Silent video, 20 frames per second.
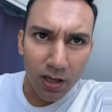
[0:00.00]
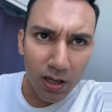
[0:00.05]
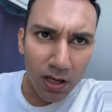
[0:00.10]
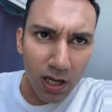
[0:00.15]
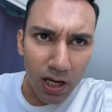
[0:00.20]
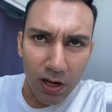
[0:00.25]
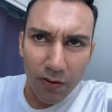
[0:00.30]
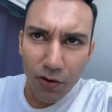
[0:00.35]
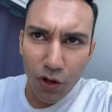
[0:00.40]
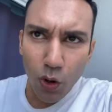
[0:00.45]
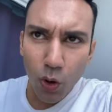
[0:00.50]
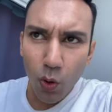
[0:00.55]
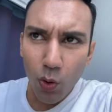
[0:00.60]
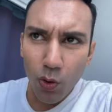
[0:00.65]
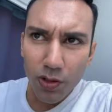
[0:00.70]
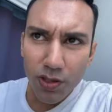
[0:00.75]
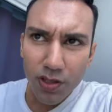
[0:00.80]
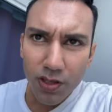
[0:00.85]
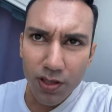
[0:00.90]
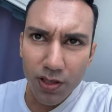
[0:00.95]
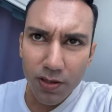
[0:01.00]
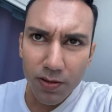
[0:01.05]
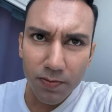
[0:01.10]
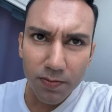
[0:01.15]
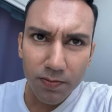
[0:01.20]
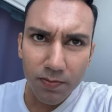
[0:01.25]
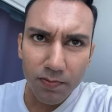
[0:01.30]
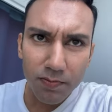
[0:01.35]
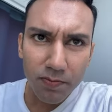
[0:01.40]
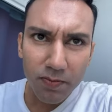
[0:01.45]
And of course,
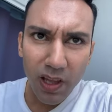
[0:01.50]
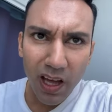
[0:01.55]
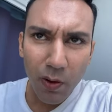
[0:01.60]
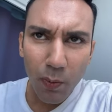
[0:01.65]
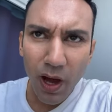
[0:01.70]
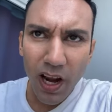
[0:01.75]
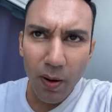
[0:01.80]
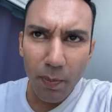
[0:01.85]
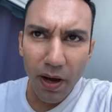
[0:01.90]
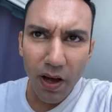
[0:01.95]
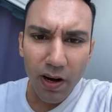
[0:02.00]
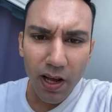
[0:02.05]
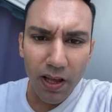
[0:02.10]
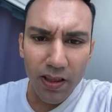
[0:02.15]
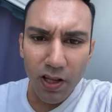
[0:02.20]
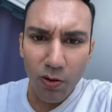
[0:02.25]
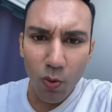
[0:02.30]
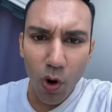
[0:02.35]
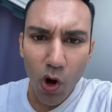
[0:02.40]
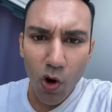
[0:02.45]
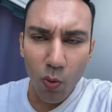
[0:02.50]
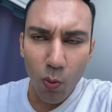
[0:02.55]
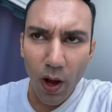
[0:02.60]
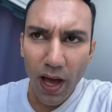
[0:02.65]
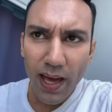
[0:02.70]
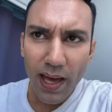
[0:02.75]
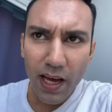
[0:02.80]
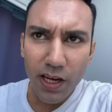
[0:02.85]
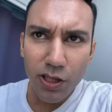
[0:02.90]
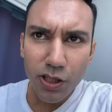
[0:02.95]
I went about it in the wrong
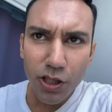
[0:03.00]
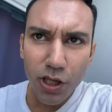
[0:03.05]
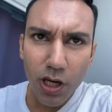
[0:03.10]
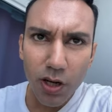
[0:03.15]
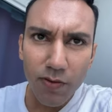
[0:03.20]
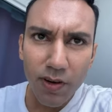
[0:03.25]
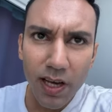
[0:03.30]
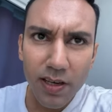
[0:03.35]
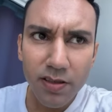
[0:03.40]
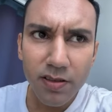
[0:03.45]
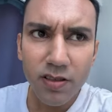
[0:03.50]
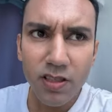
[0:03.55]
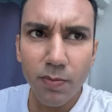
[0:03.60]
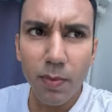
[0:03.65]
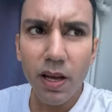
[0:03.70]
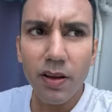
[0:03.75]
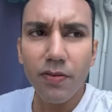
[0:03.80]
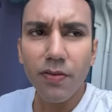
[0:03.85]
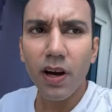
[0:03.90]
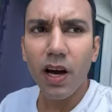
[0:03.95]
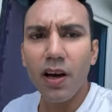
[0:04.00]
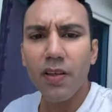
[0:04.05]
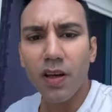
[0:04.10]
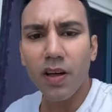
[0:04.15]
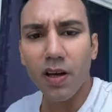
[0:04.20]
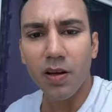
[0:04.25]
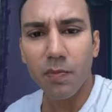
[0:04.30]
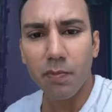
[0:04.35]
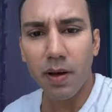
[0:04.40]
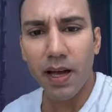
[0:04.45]
way. I should have listened to my
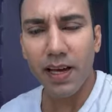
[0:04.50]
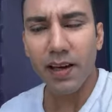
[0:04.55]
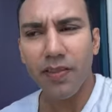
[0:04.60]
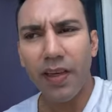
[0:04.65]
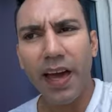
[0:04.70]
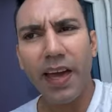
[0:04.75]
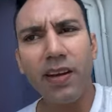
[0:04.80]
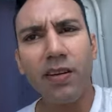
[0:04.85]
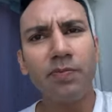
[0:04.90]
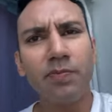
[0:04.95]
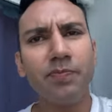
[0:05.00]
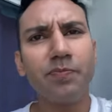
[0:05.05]
father back then.